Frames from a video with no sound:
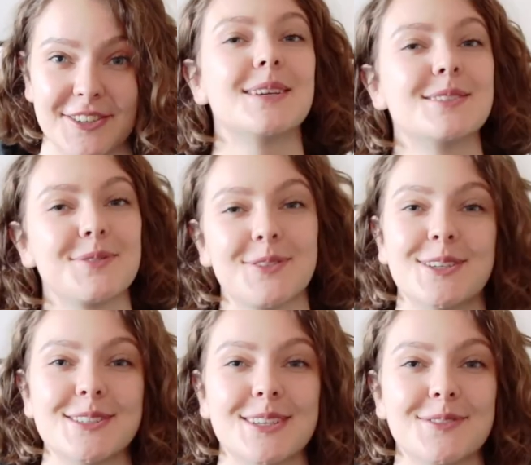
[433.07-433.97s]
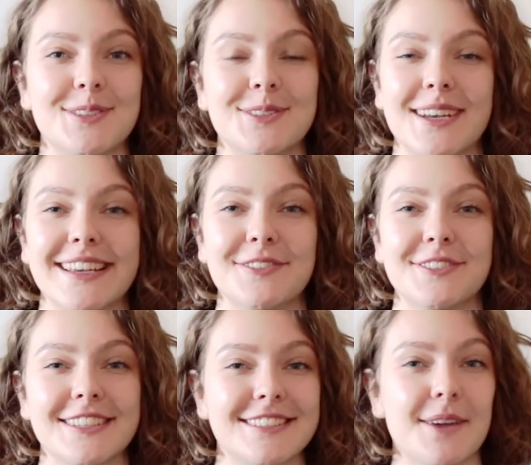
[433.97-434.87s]
Because of course, if you can give
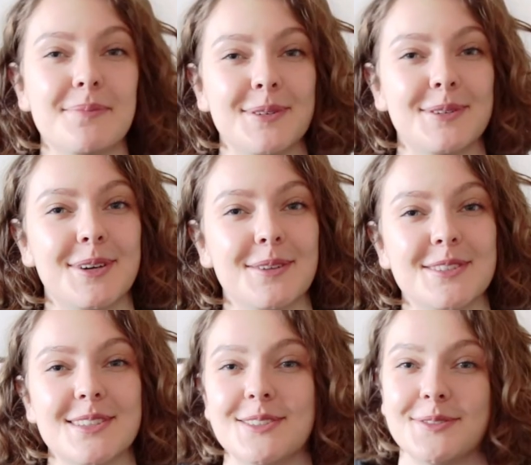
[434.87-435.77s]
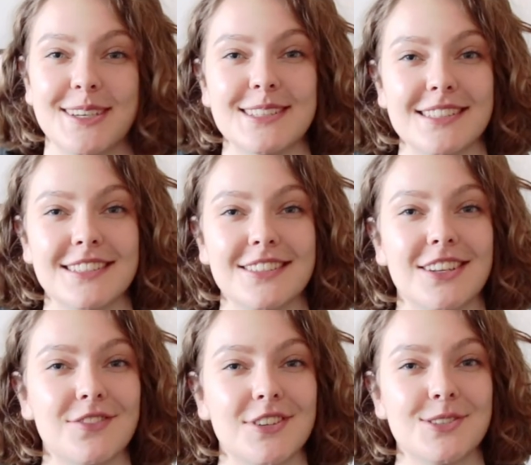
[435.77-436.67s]
an example of a situation
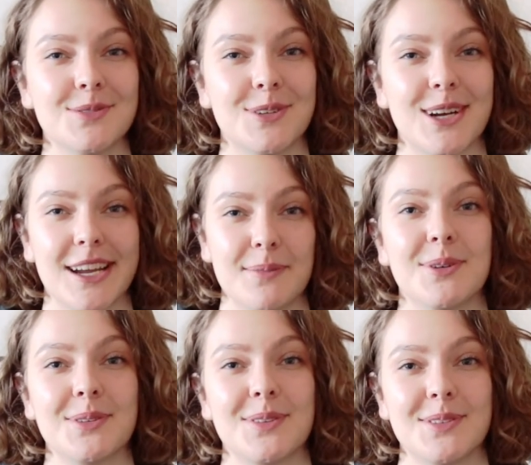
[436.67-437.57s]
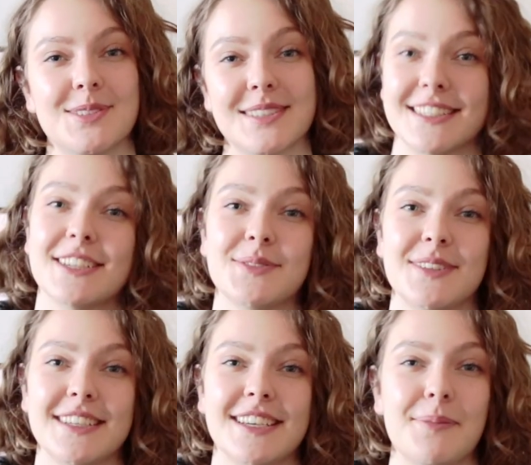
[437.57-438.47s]
in which you were able to
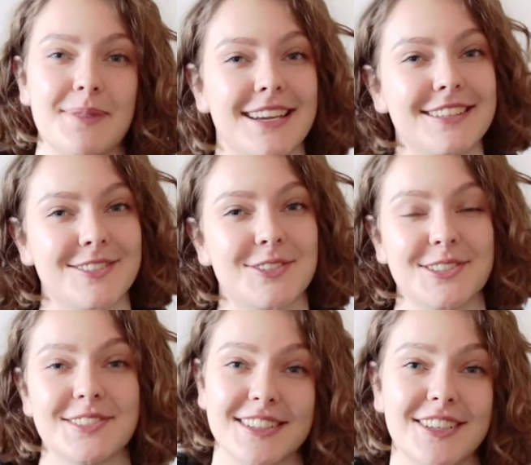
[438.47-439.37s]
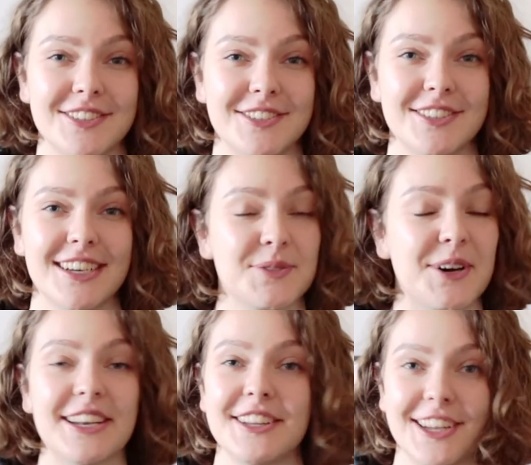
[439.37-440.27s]
successfully apply a certain skill, this
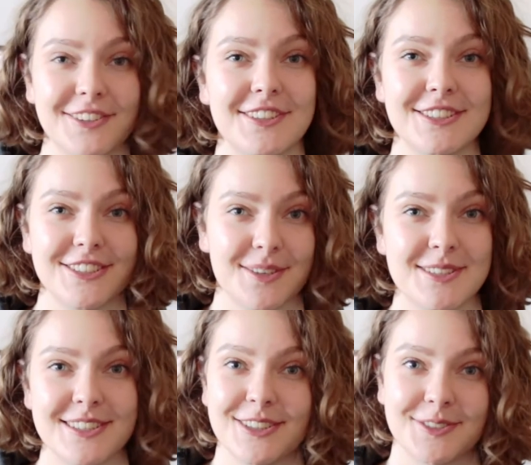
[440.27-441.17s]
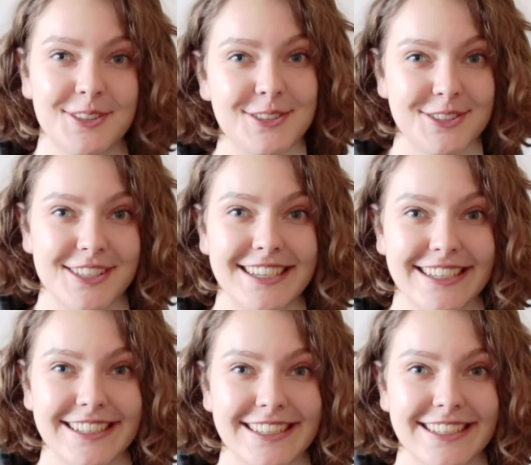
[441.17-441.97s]
will add a lot of legitimacy to what you're saying.